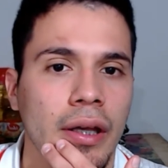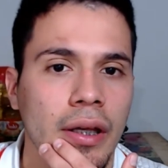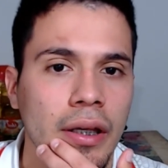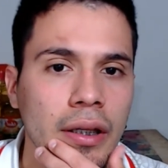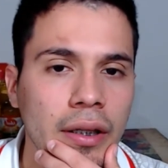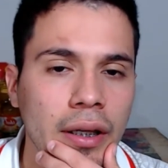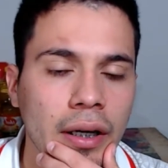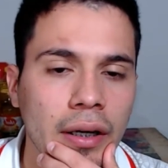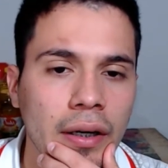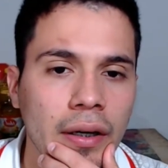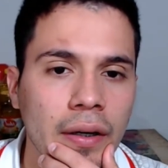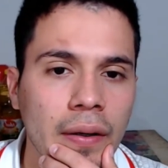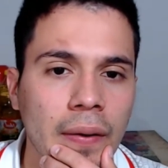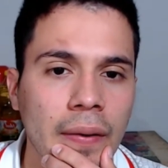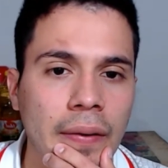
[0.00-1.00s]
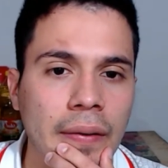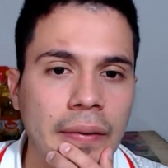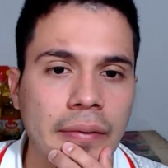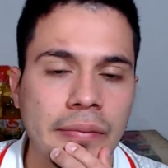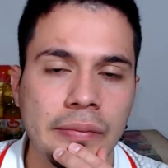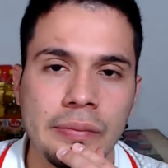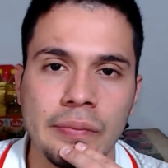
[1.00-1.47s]
in
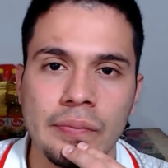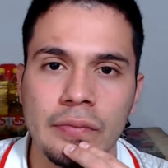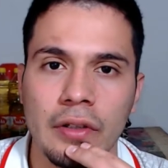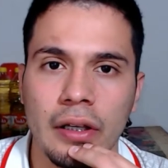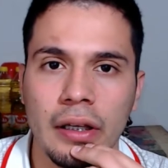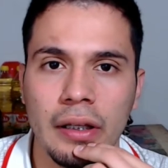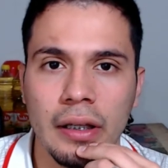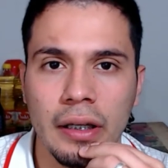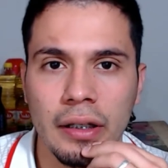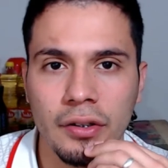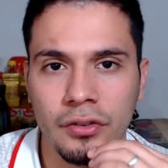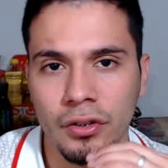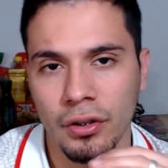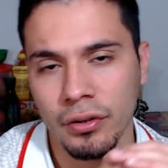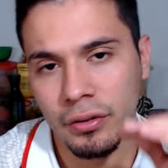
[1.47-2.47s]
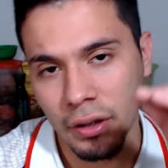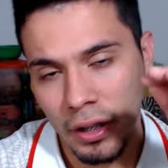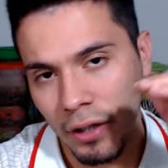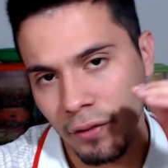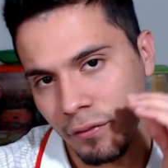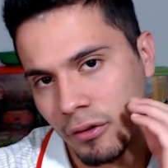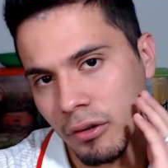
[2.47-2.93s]
a certain
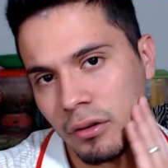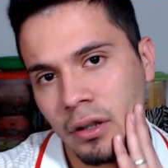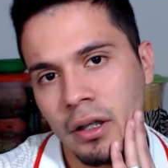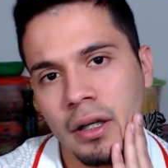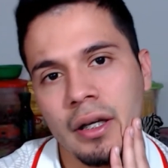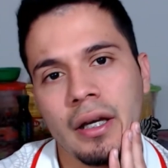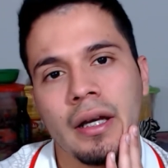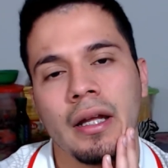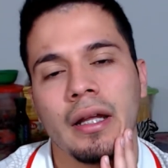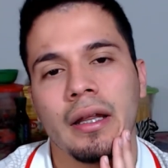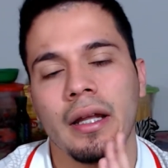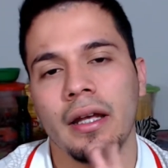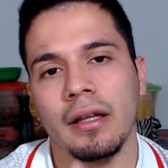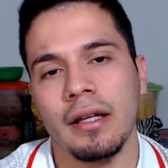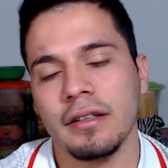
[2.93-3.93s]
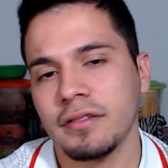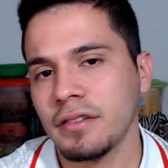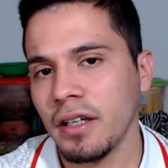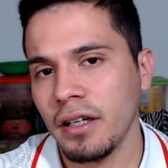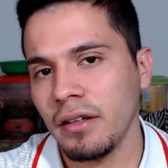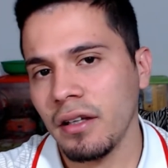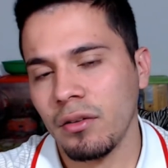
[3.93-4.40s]
level. Like, let's
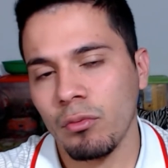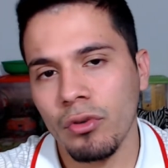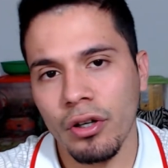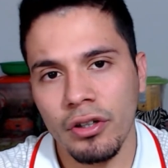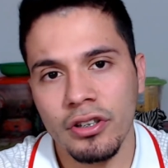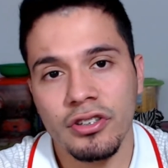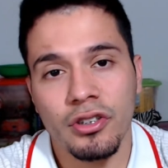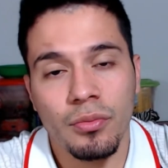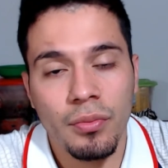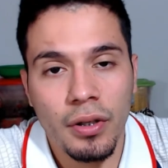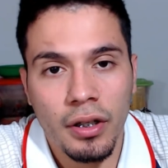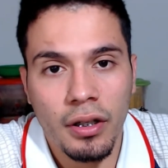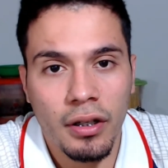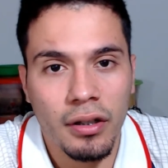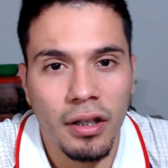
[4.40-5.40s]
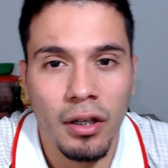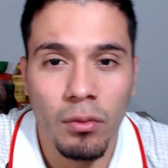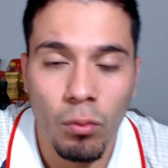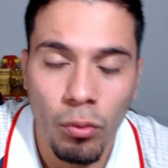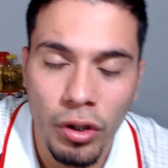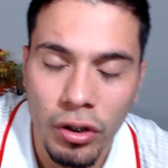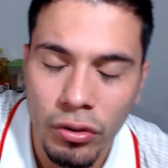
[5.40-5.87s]
say that we are intermediate
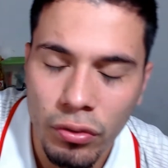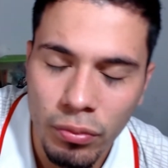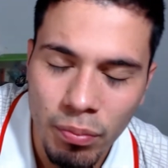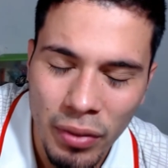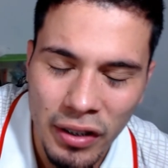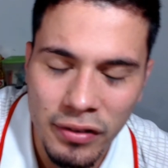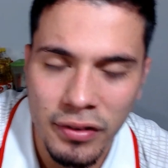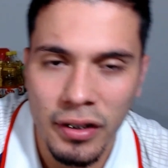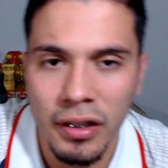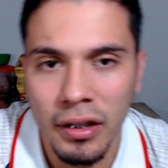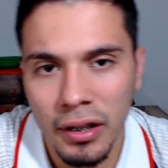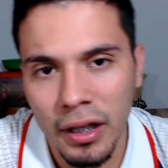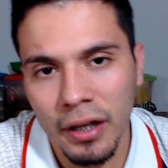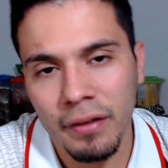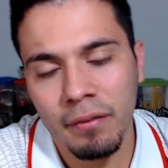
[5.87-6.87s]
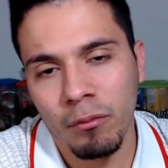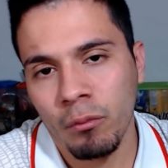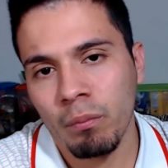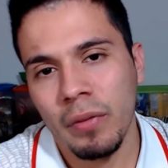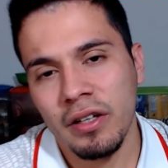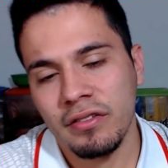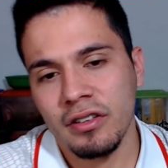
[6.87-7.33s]
and we do
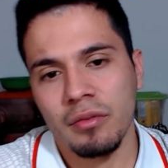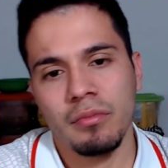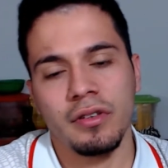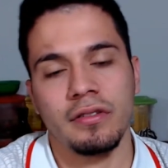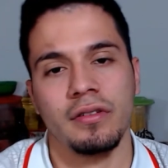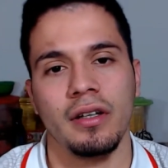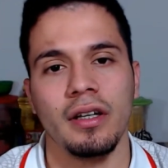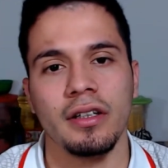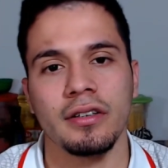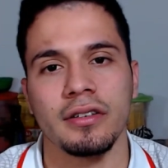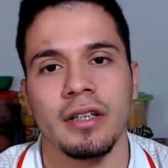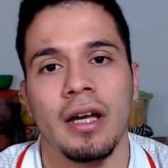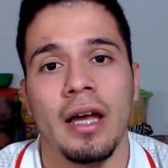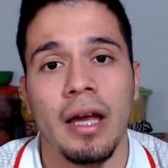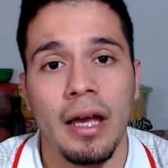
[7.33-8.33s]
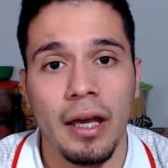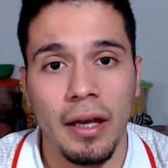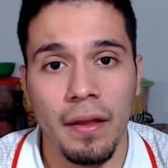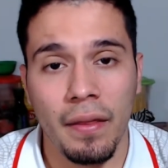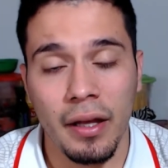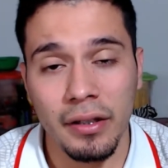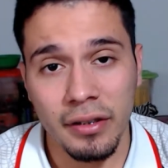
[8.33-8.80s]
basic mistakes,
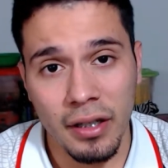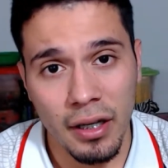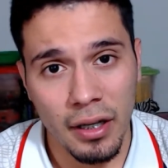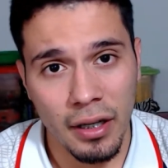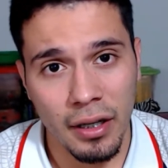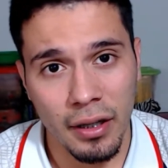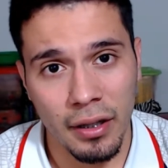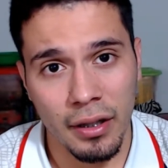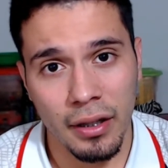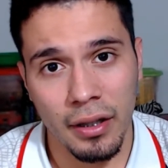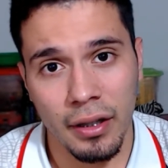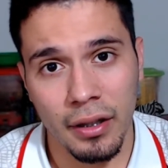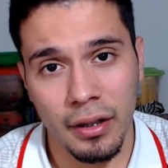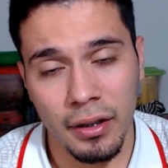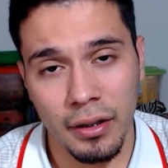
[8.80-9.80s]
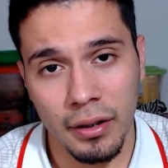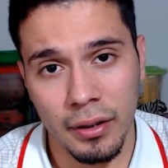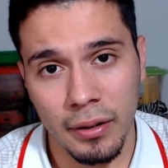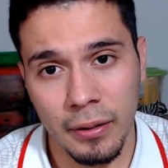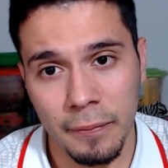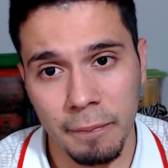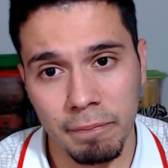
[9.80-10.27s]
and that
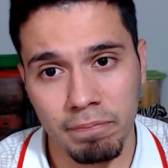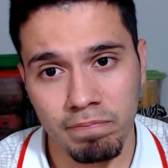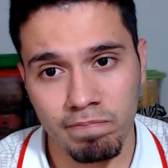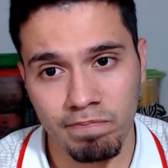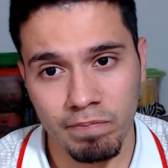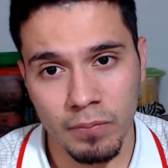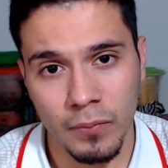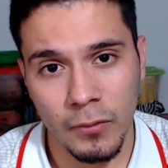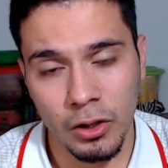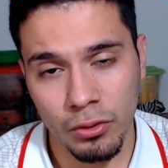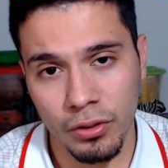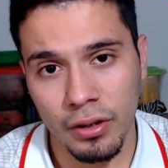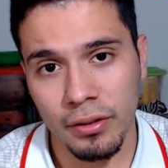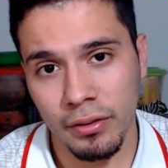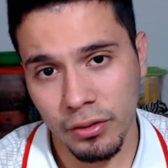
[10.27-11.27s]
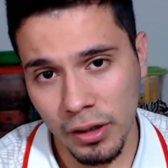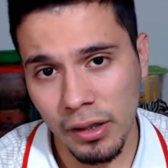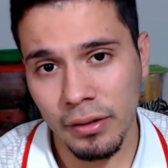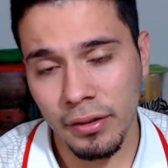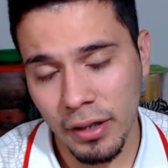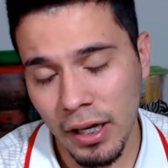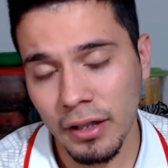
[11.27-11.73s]
to
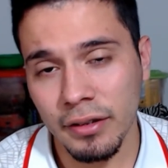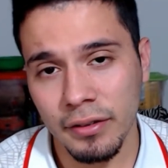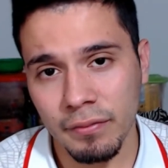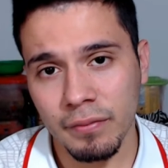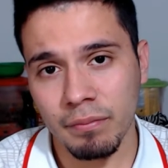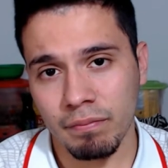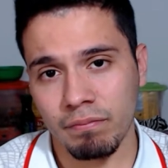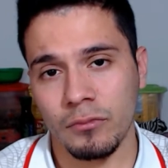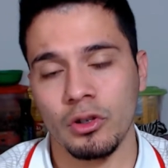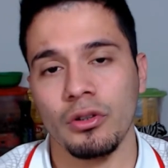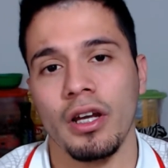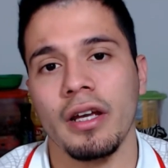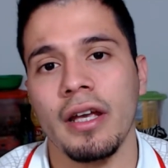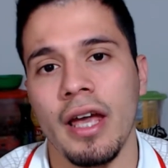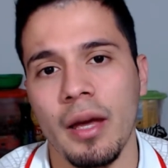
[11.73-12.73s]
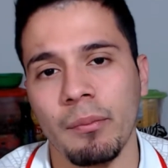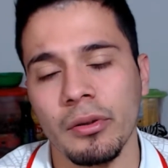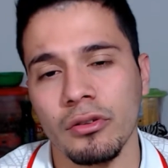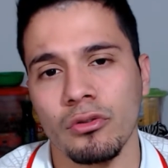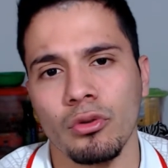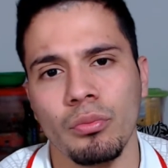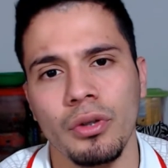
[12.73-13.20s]
that today
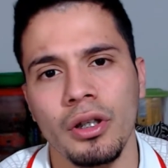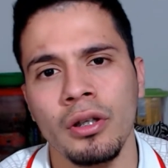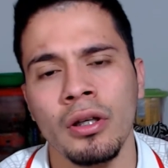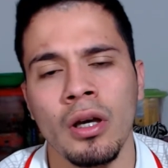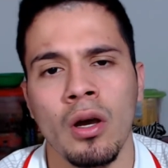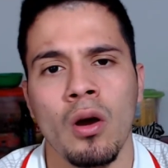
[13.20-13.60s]
happened to me